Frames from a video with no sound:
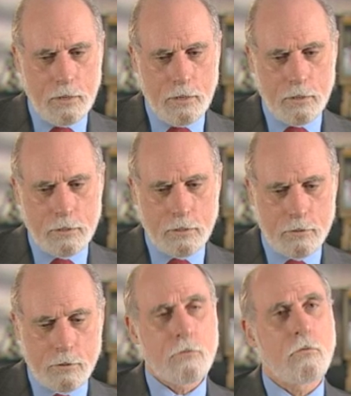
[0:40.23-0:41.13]
In
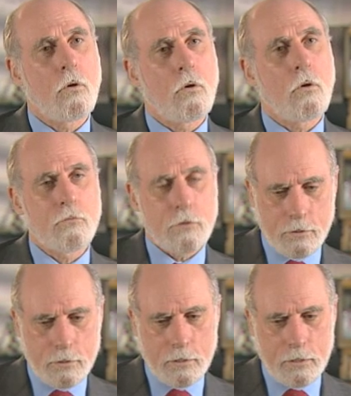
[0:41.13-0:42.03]
another role,
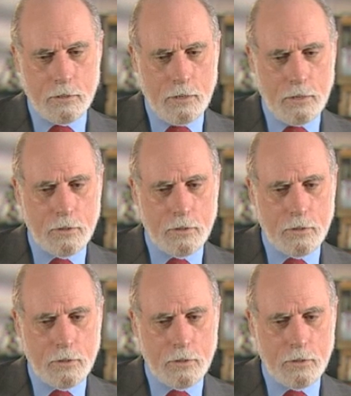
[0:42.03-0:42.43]
in